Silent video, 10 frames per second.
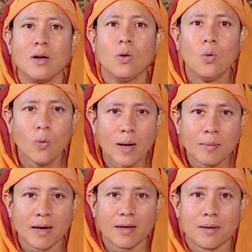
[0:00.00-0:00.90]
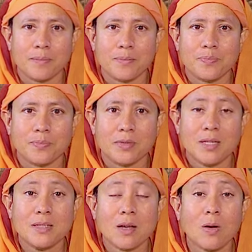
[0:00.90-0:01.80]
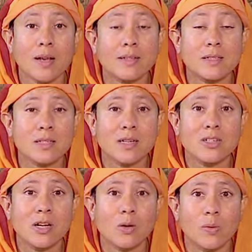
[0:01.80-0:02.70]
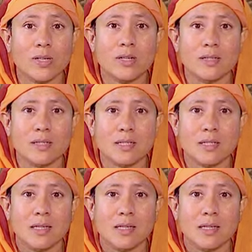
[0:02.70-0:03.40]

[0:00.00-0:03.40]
Who am I? These are all existential questions.